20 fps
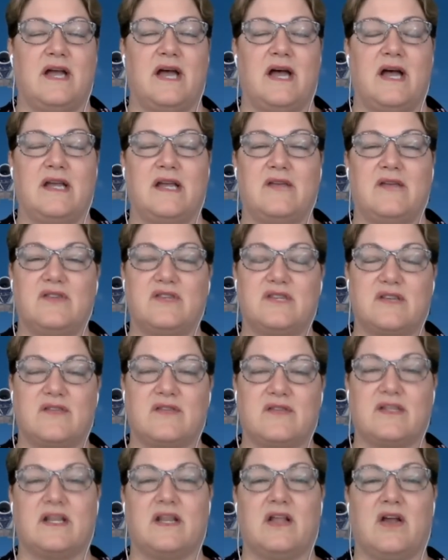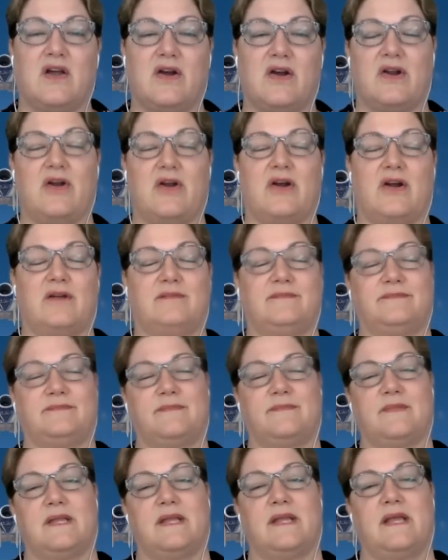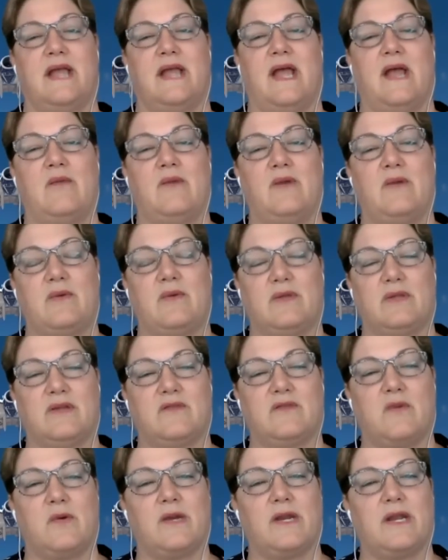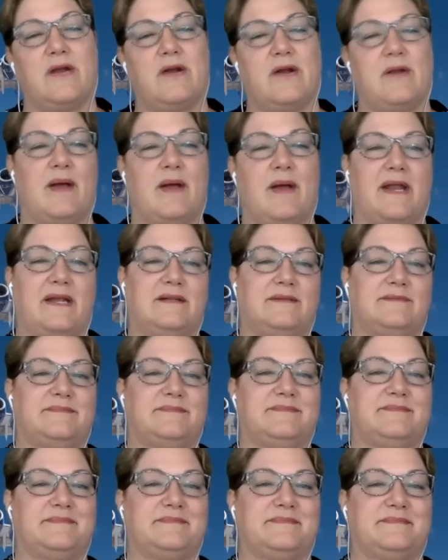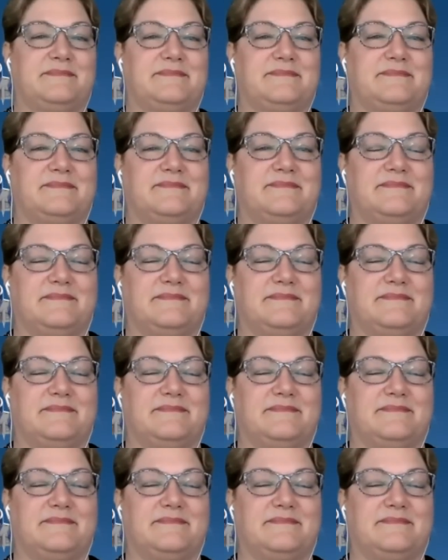Uh, give yourself a little R and R, and we will look forward to hearing about it. At least one